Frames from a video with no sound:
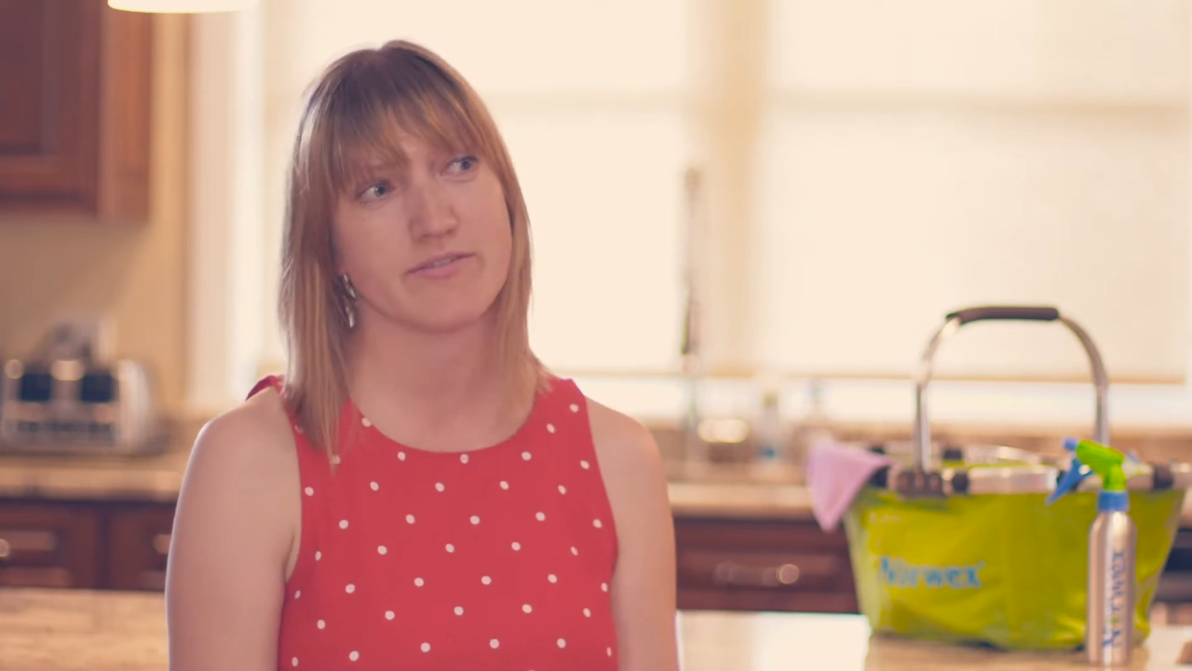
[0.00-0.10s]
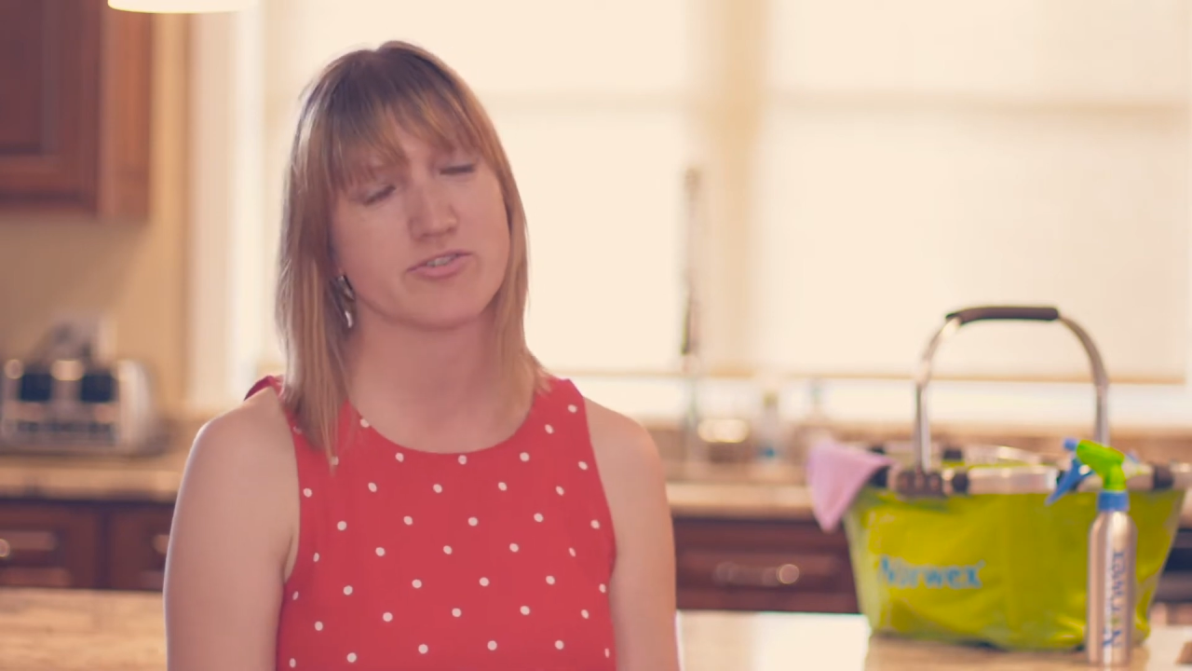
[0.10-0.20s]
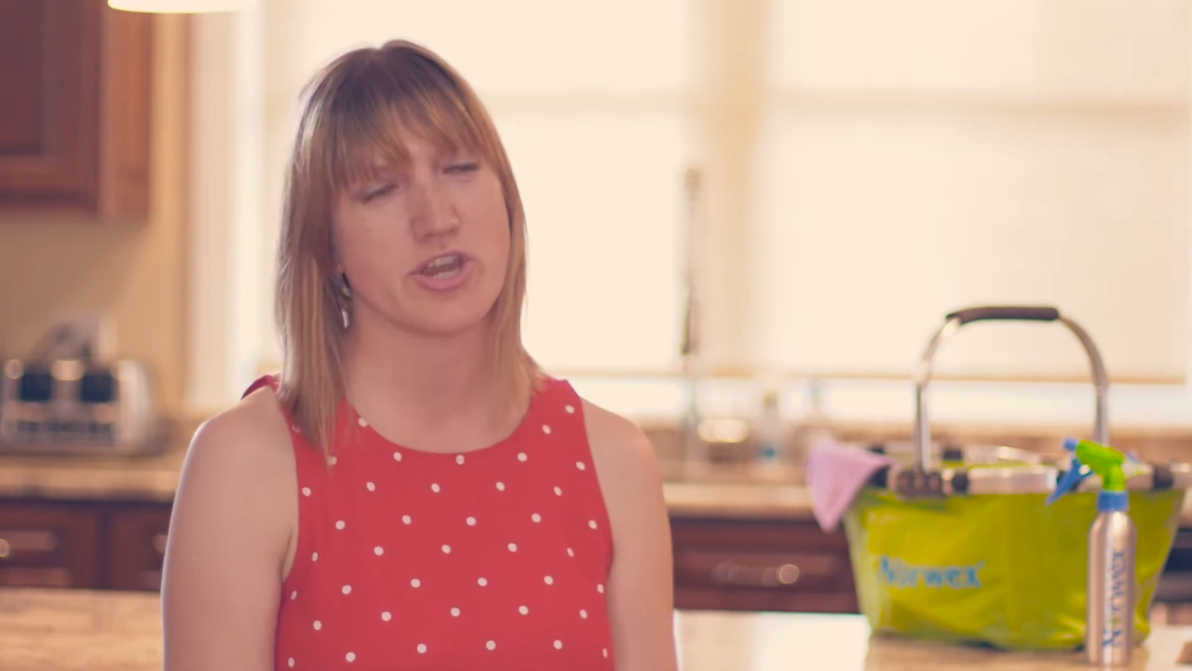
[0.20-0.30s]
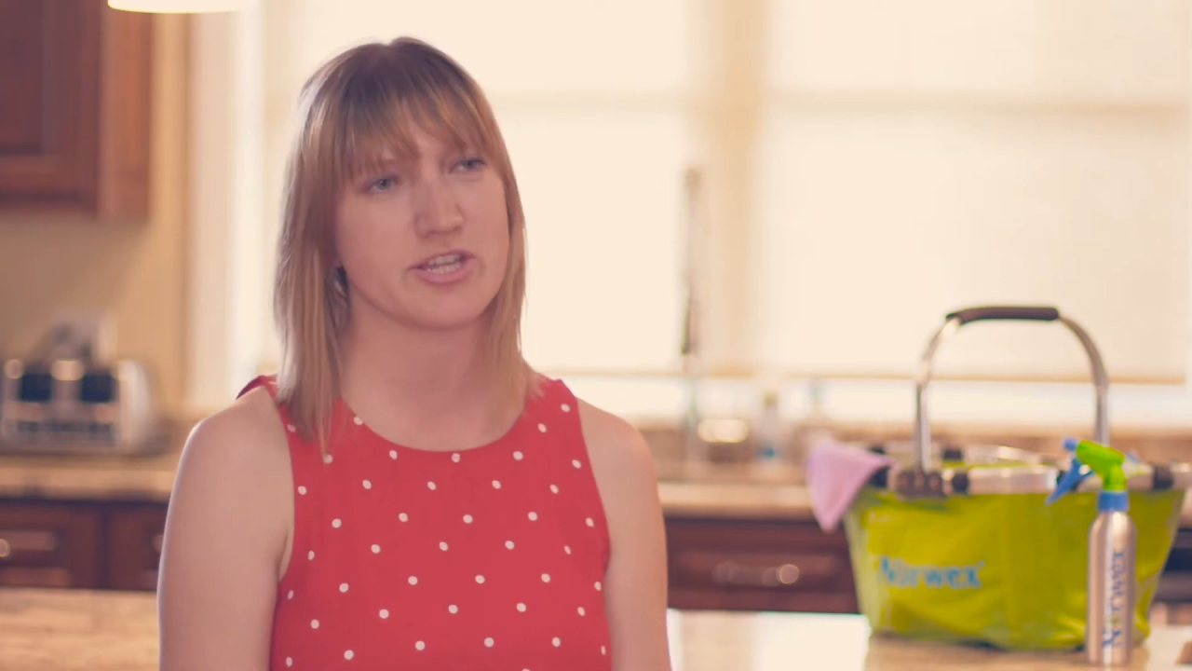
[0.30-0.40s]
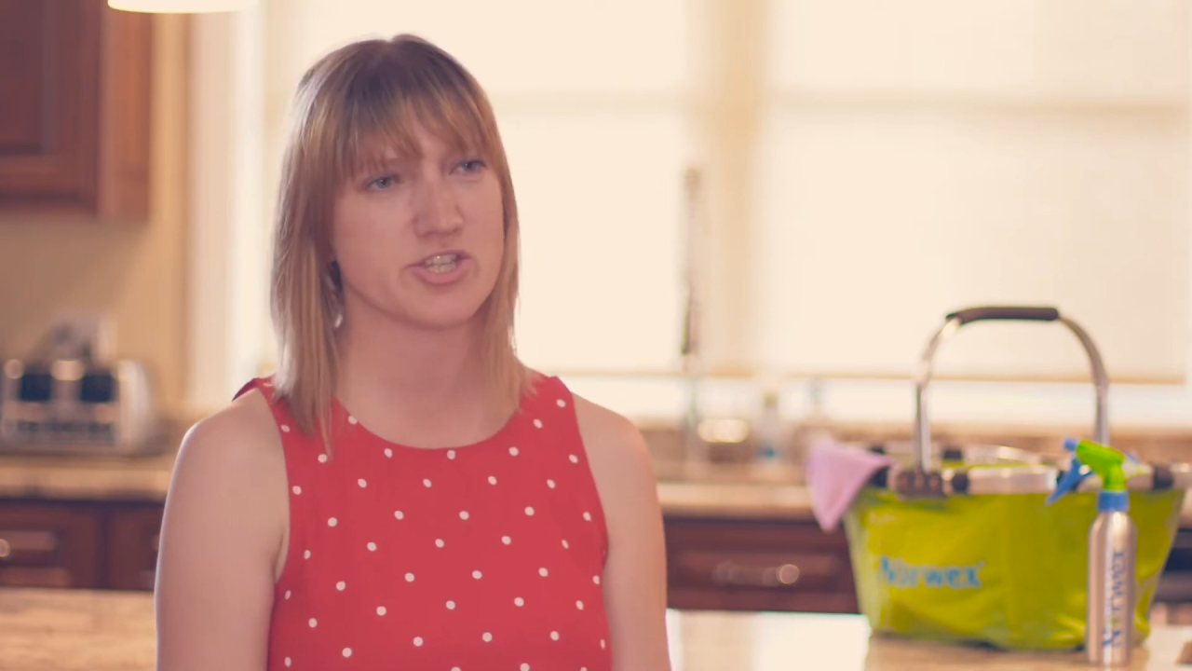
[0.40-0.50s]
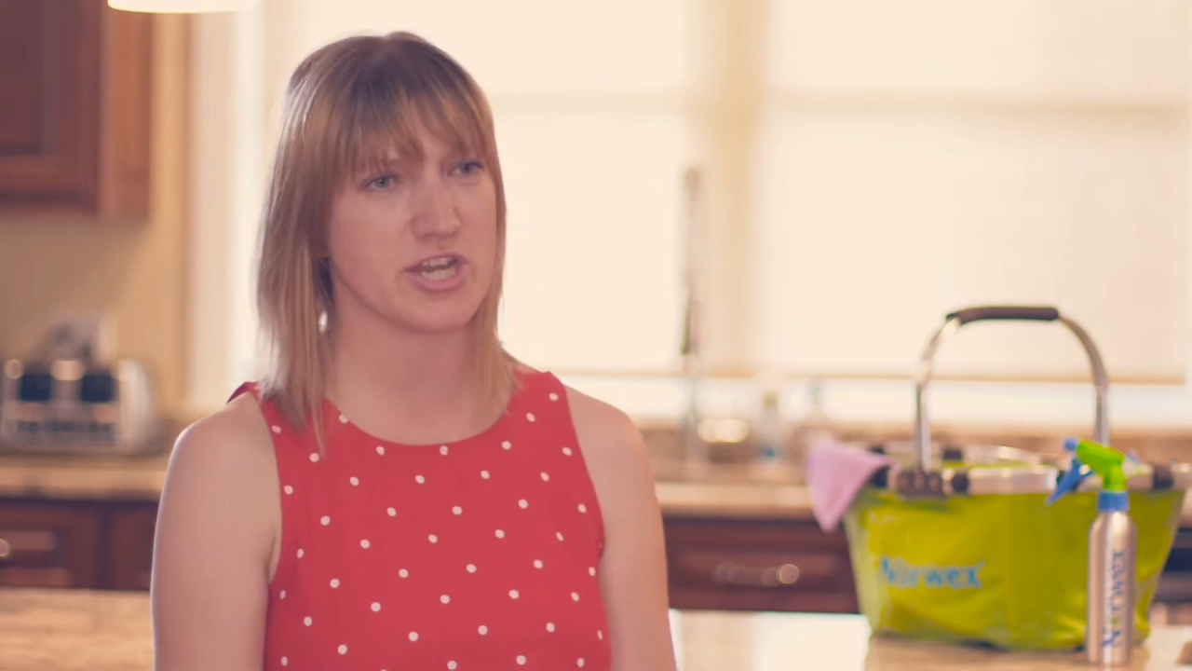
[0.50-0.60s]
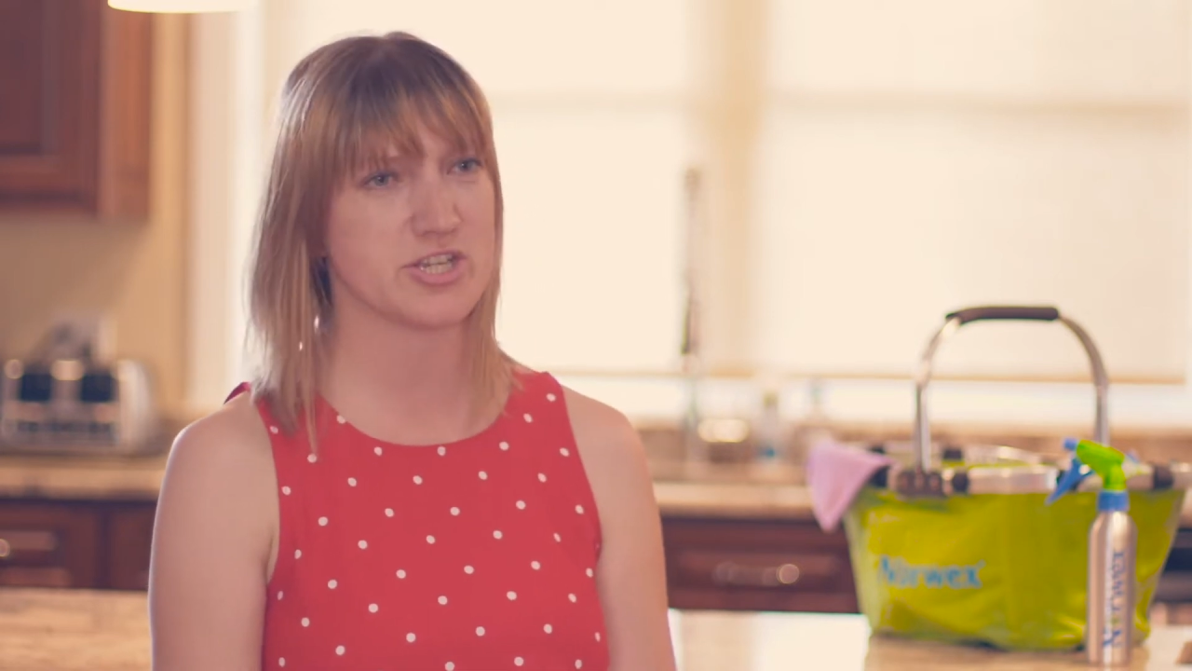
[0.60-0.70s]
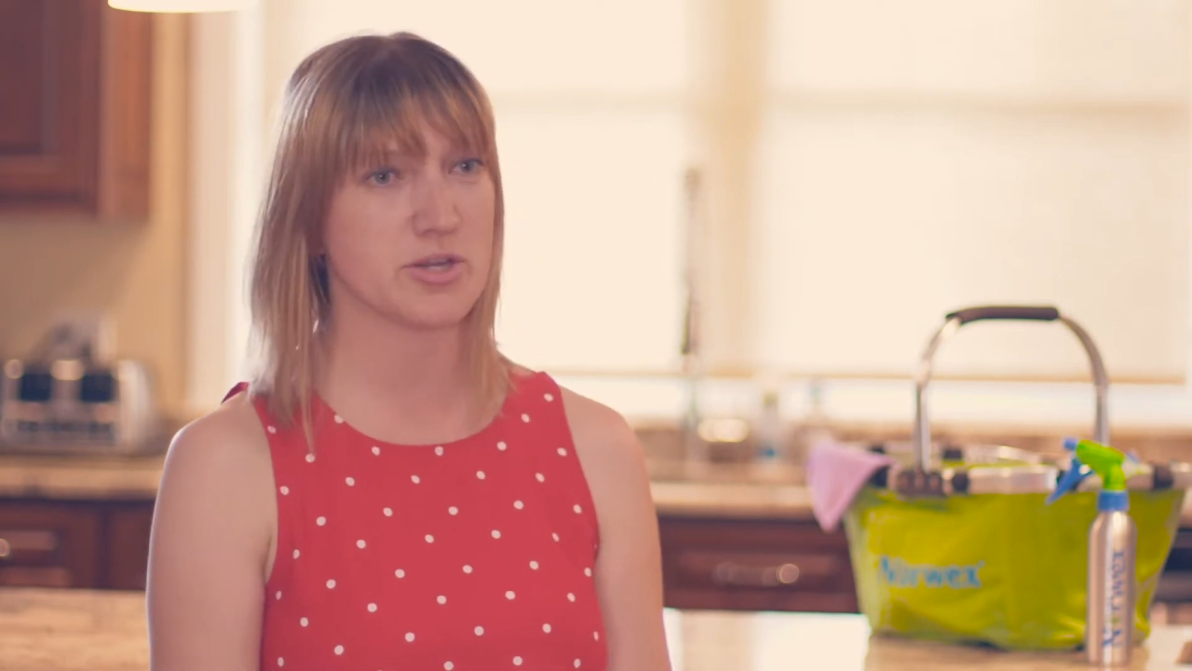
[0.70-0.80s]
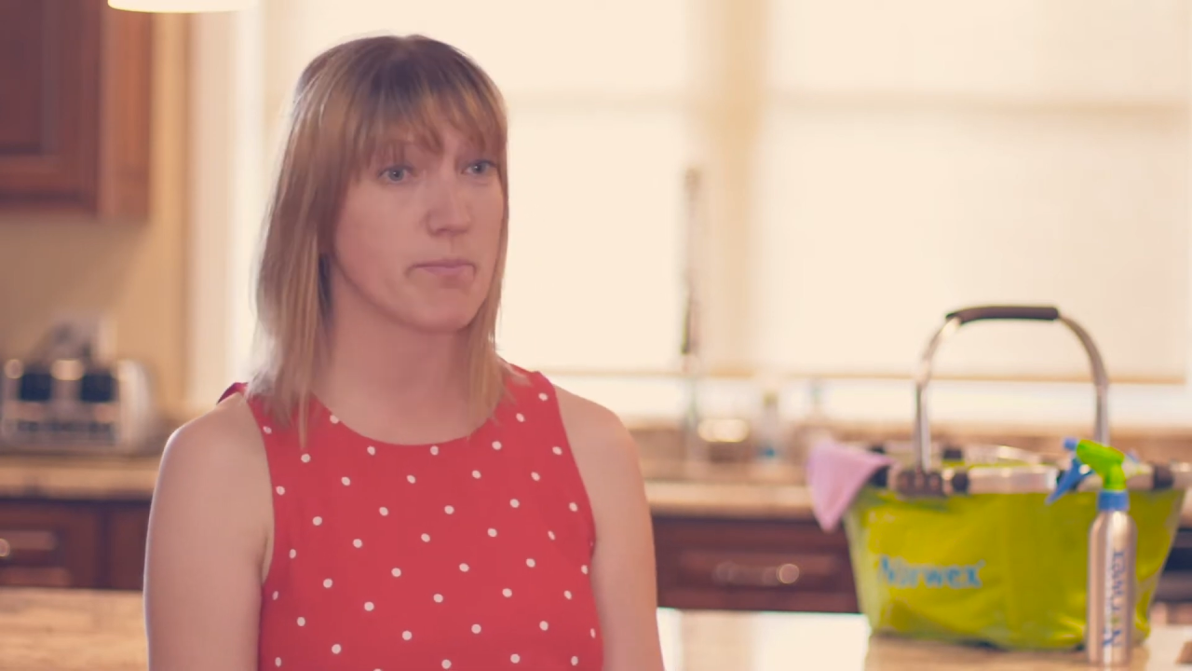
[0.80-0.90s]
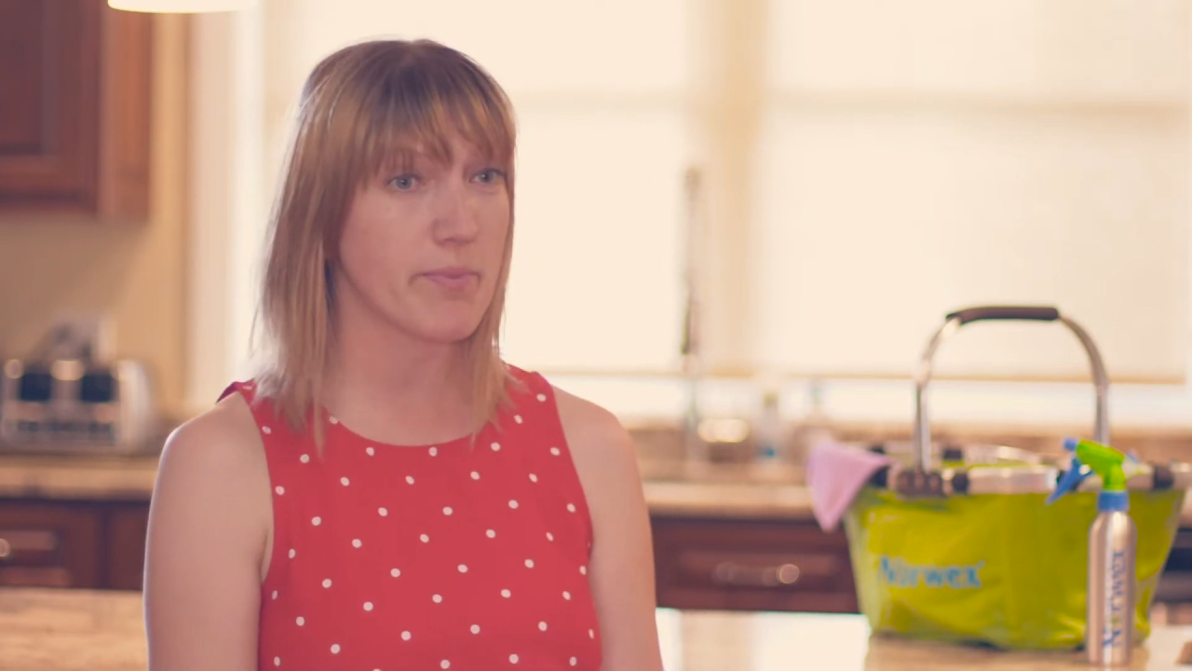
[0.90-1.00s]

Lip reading: I've tried changing